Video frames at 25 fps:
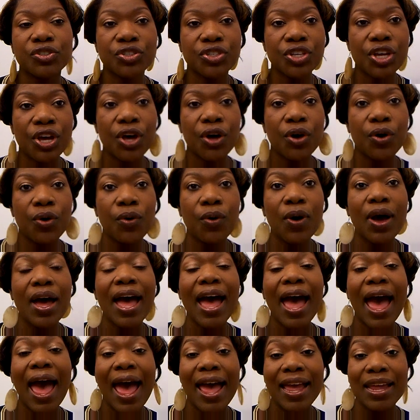
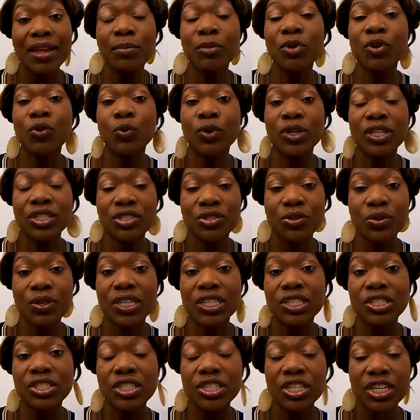So I am going
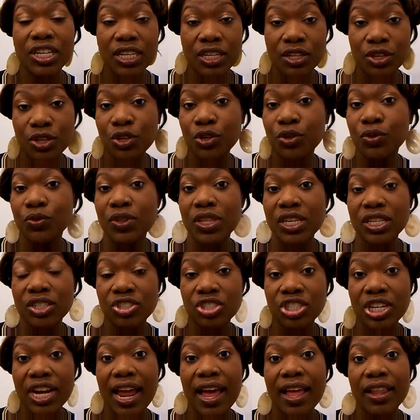to continue
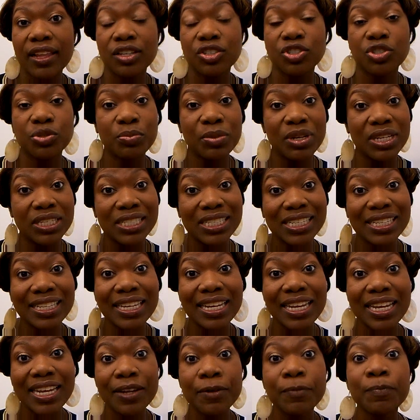this challenge
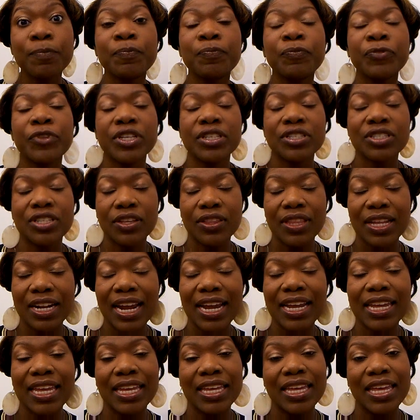mentally so
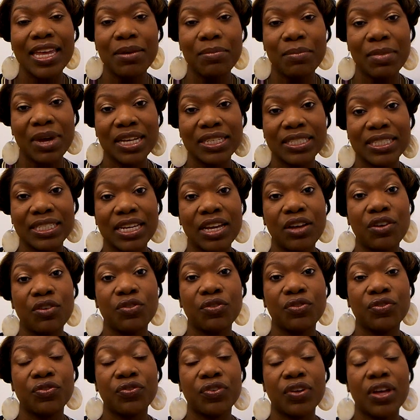that I can keep
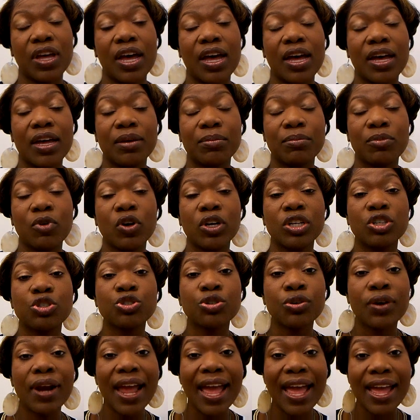myself
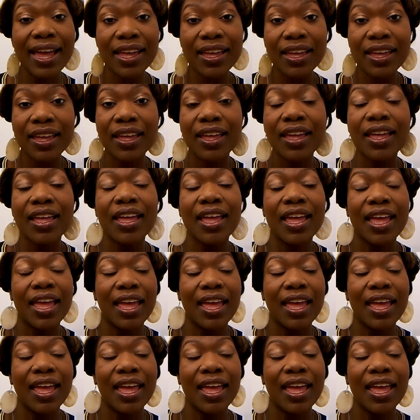on track